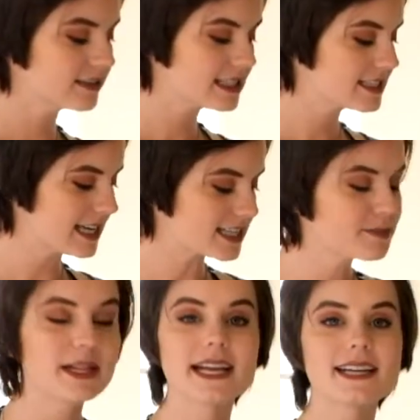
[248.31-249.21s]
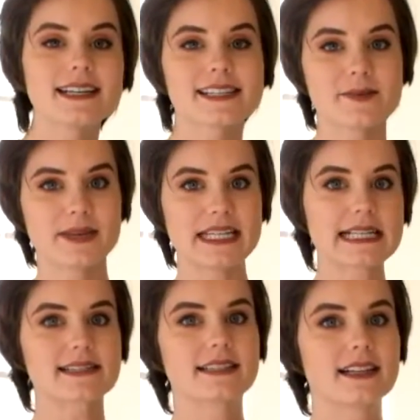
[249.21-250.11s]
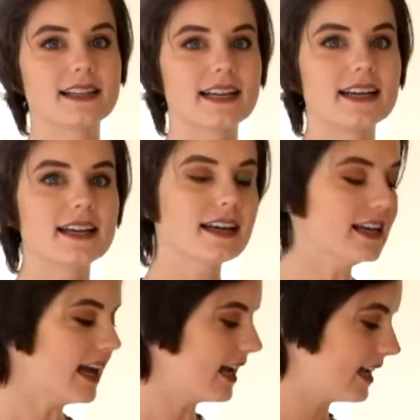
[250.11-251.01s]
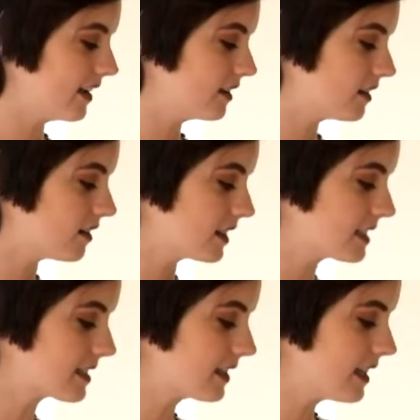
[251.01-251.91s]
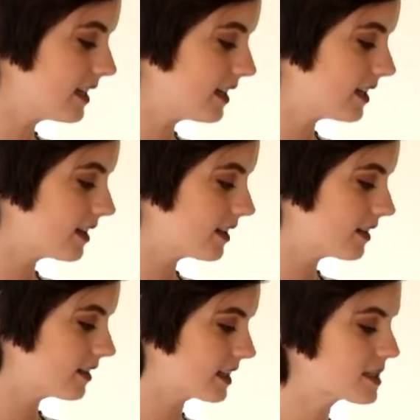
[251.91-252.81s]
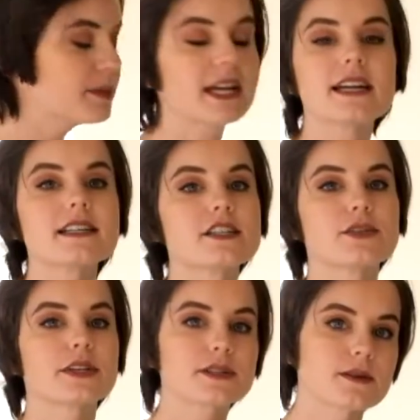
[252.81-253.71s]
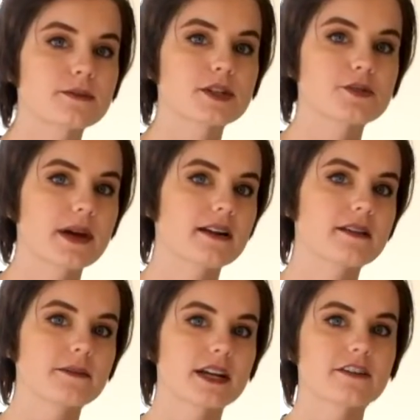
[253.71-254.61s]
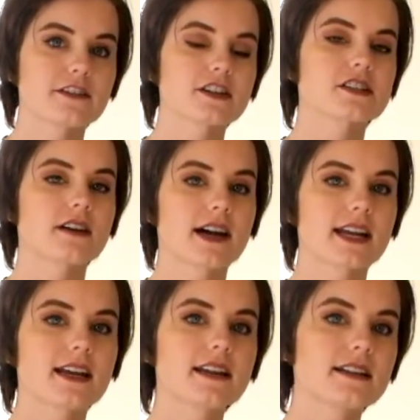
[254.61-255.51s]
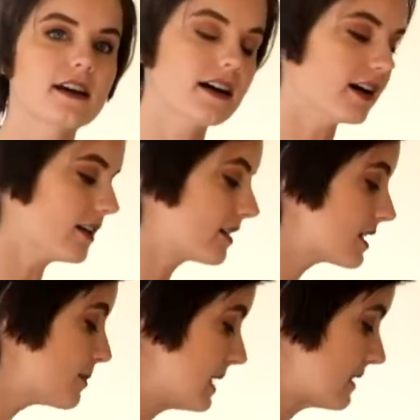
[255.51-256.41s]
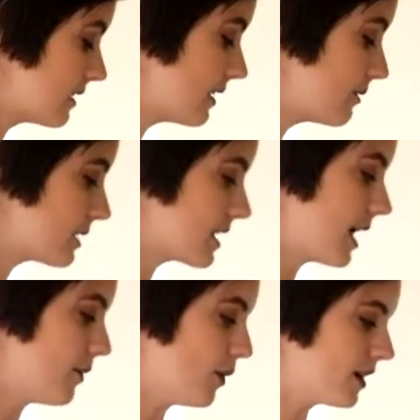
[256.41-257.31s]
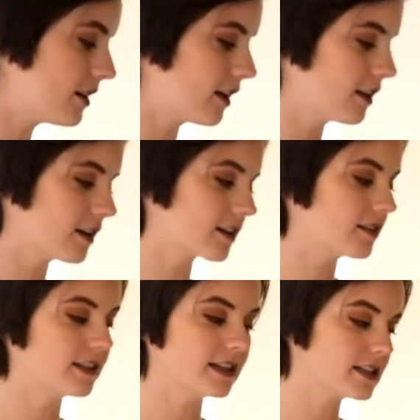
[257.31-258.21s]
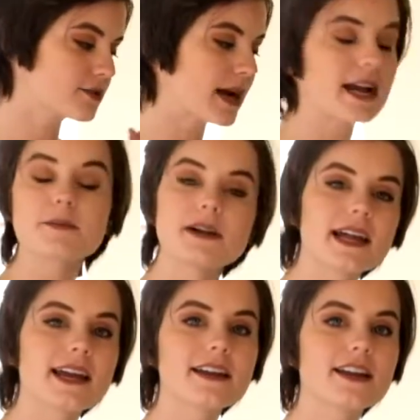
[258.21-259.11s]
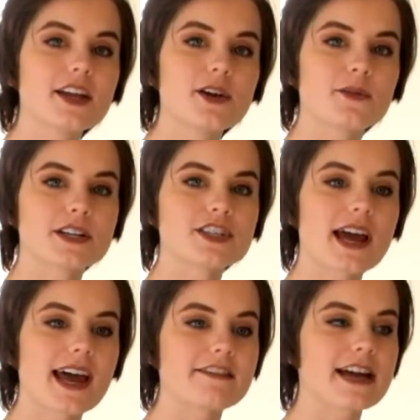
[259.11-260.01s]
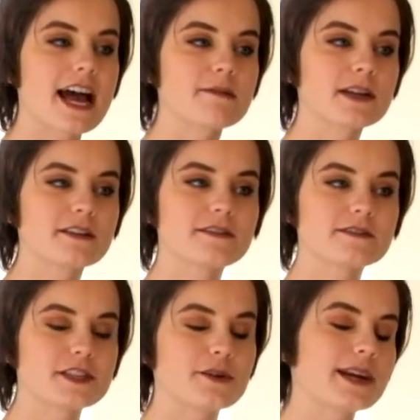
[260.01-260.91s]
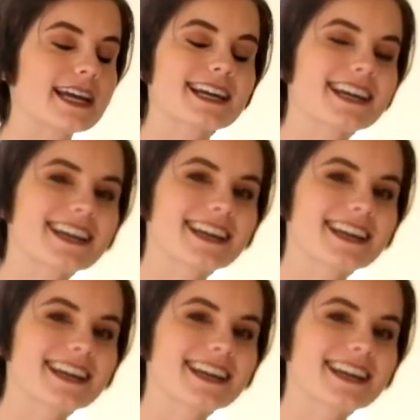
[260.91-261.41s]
So this next plant is a peace lily. And honestly, this plant is doing so much better than when I first got it. This peace lily was a $1 clearance rack plant, which I have a habit of doing.